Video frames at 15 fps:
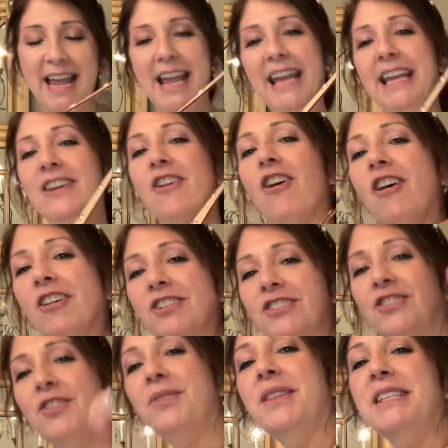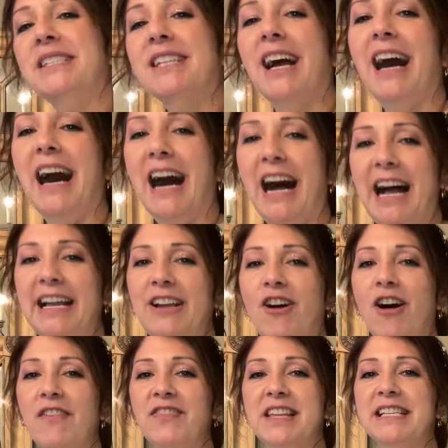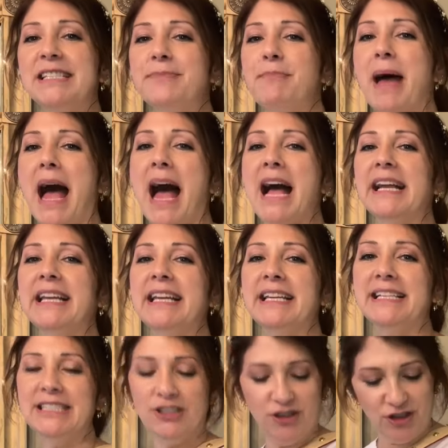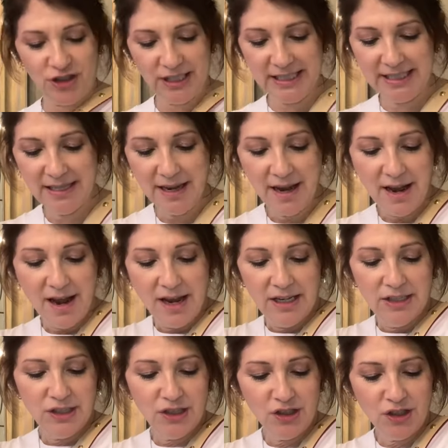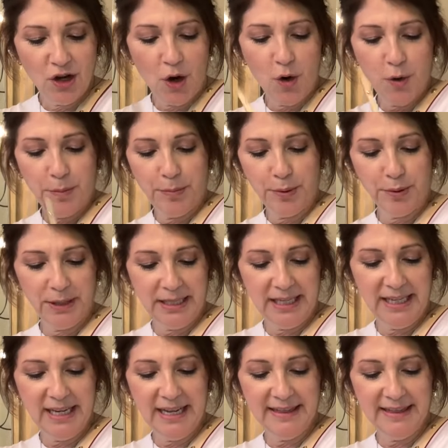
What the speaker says: and also the tie on this bag is just so pretty.